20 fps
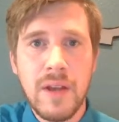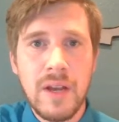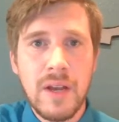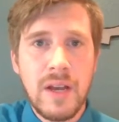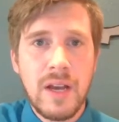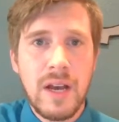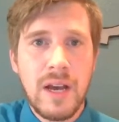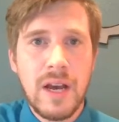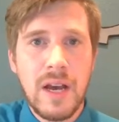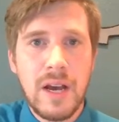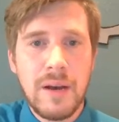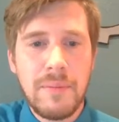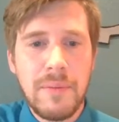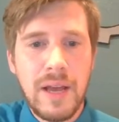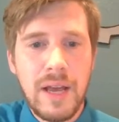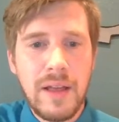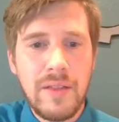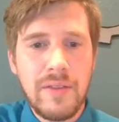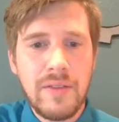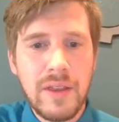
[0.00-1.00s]

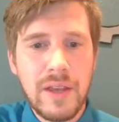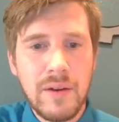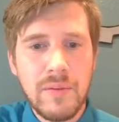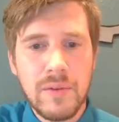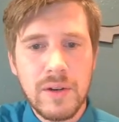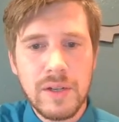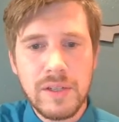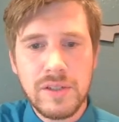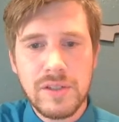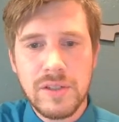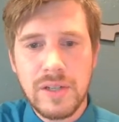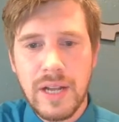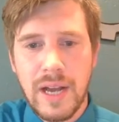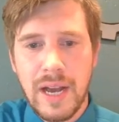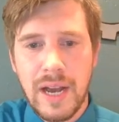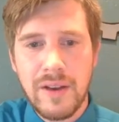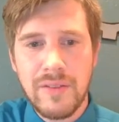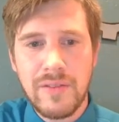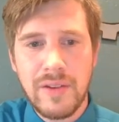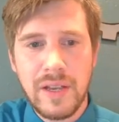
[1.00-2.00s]
And then what you should
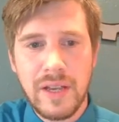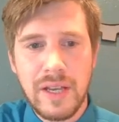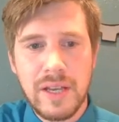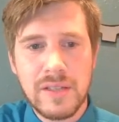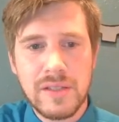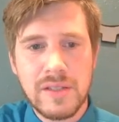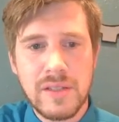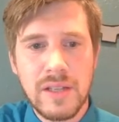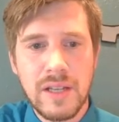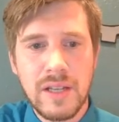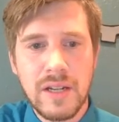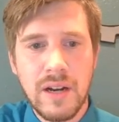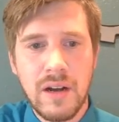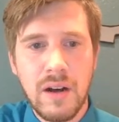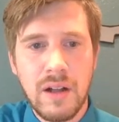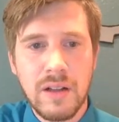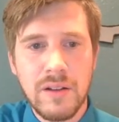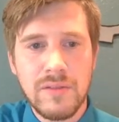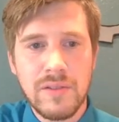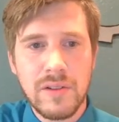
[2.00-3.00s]
have is then
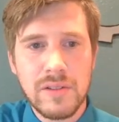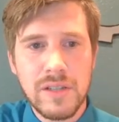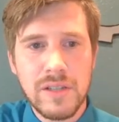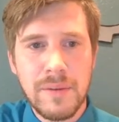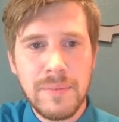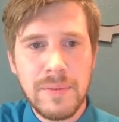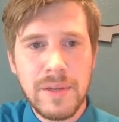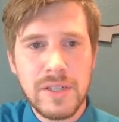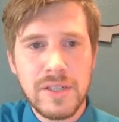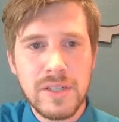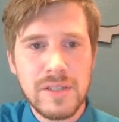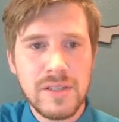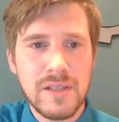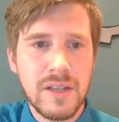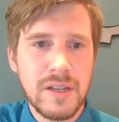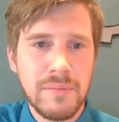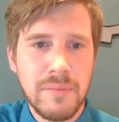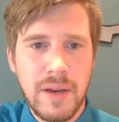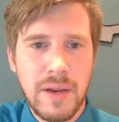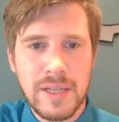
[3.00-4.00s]
all of those images,
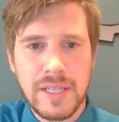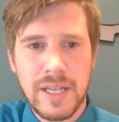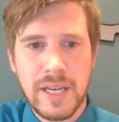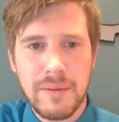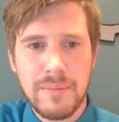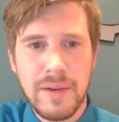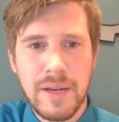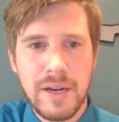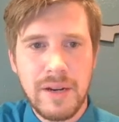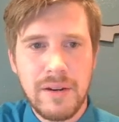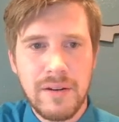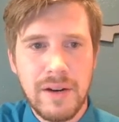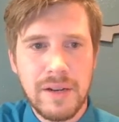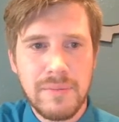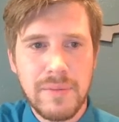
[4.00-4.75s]
and it might take a minute, right?